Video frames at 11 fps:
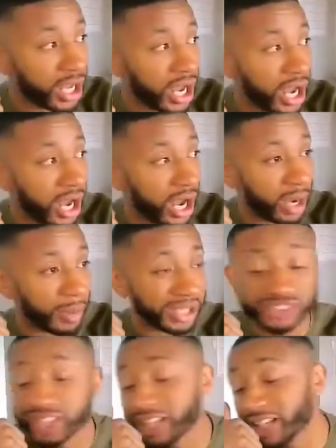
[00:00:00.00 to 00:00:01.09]
I
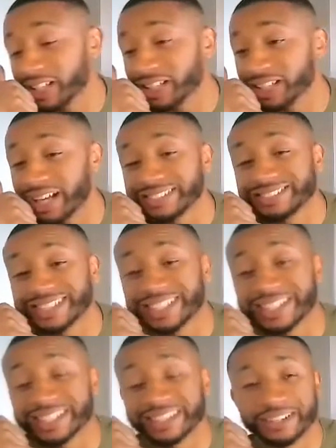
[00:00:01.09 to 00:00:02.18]
sent
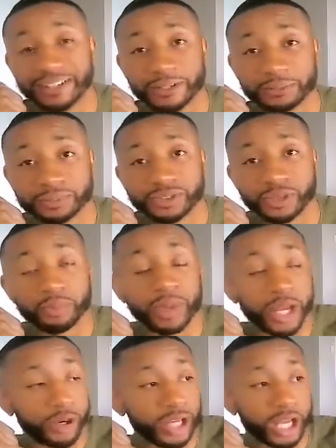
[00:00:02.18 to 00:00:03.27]
in some
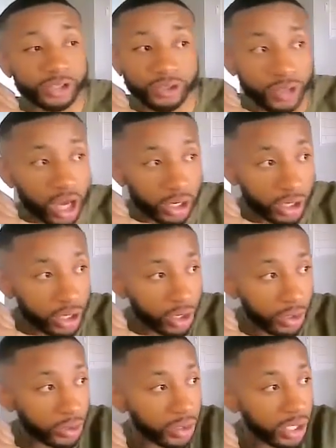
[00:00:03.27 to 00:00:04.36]
mail not too long
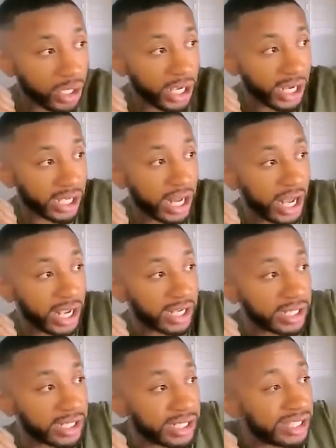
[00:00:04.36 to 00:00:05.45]
ago, and I
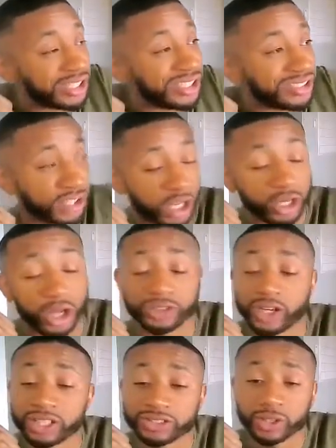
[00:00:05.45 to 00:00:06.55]
need these
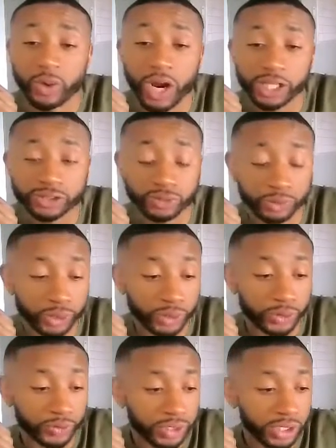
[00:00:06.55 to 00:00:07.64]
unauthorized inquiries
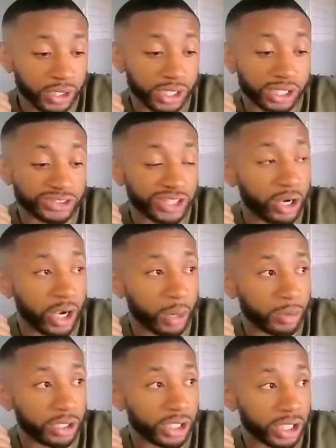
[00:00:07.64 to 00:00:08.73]
removed. They're going to say, okay, I'm
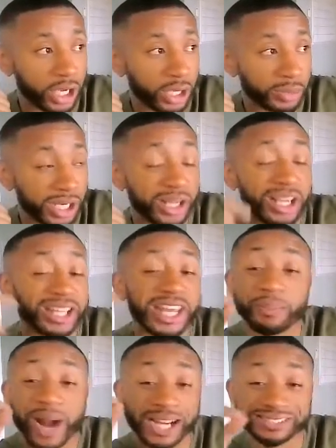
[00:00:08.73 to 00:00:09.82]
going to look it up. They
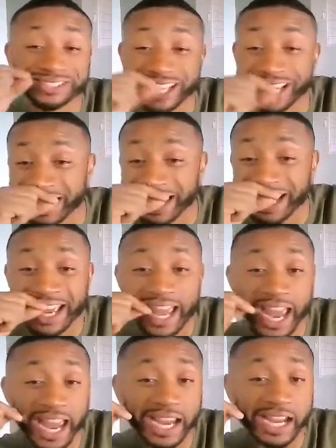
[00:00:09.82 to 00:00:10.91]
might say,
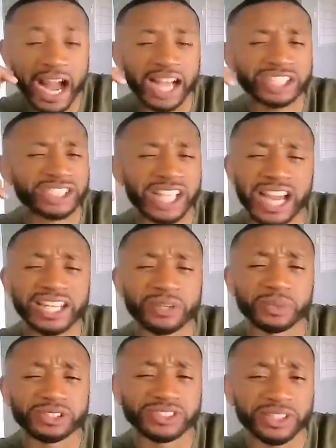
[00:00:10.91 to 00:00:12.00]
hey, actually, I didn't
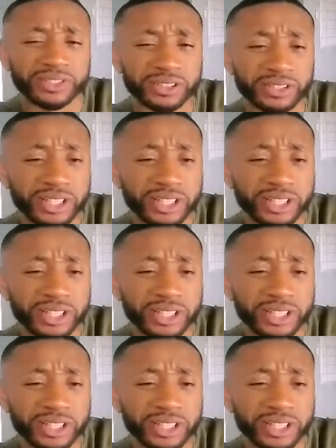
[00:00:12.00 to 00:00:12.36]
receive it.